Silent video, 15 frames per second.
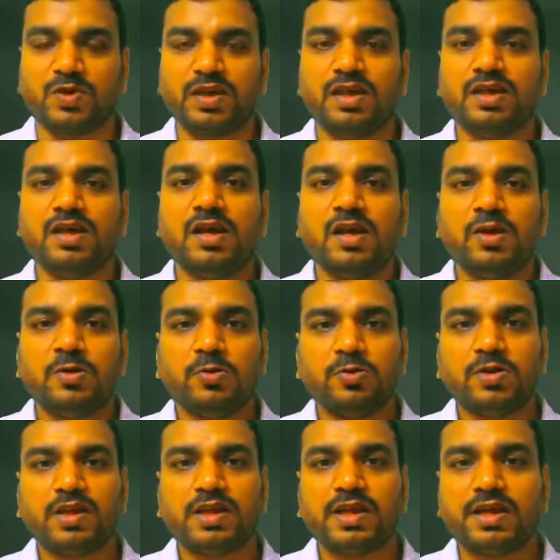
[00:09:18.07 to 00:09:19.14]
Okay,
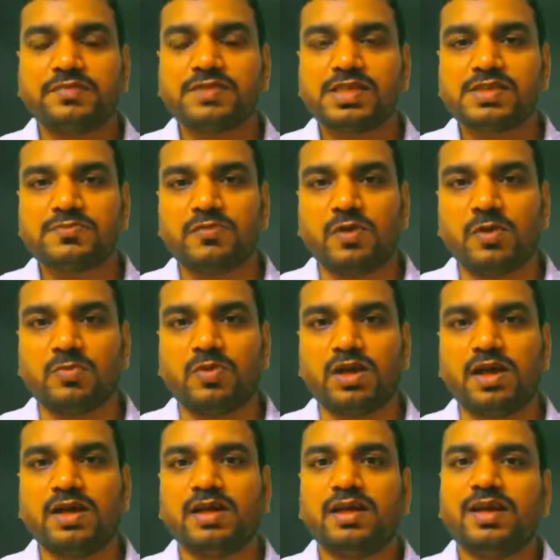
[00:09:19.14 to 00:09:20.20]
to derive this
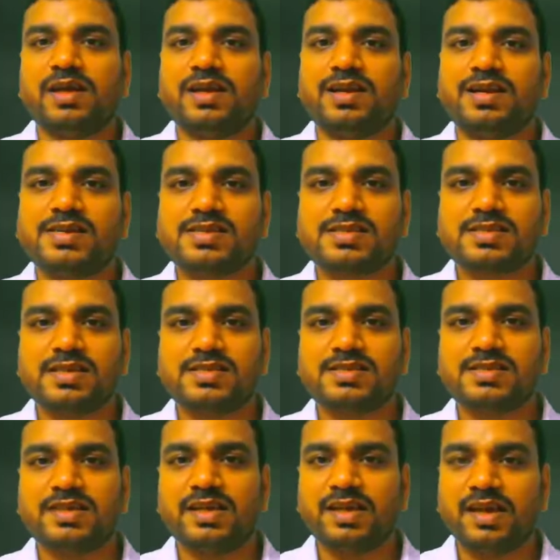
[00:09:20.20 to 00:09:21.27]
formula, let us
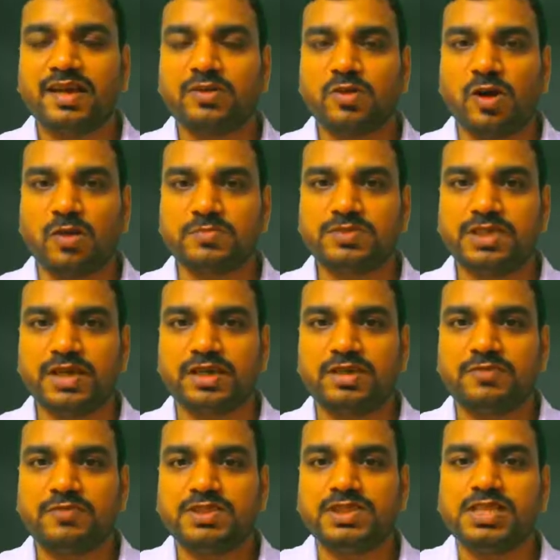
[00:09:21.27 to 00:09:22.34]
consider an
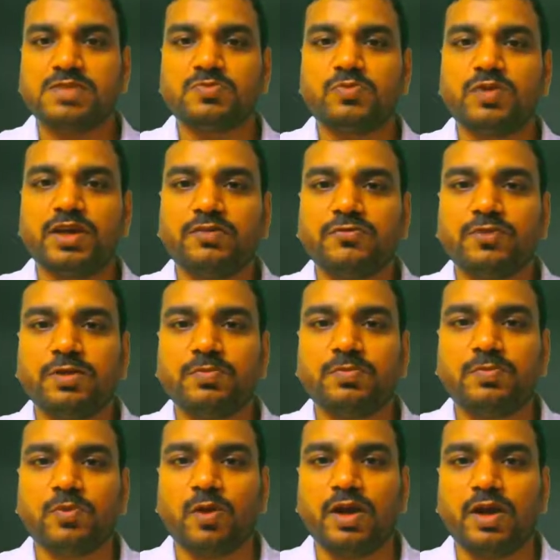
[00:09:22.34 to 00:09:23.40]
object which is moving
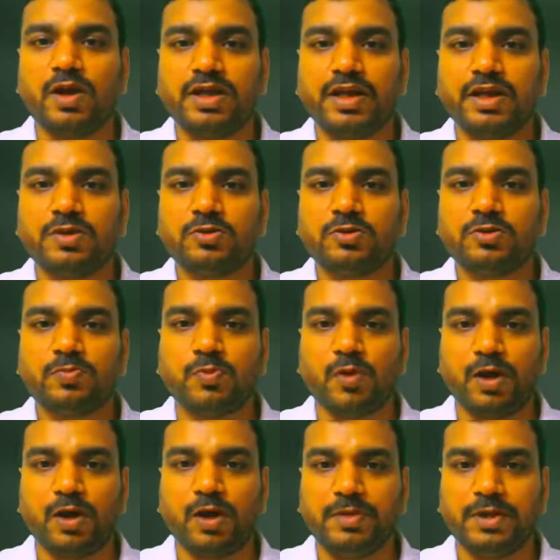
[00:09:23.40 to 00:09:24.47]
from point A to
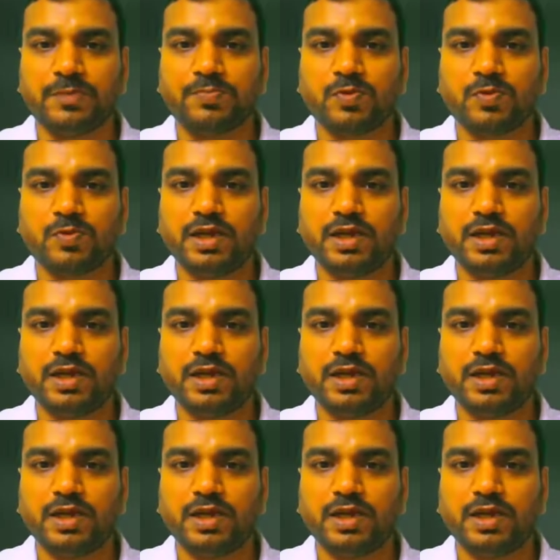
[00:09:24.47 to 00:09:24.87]
point B.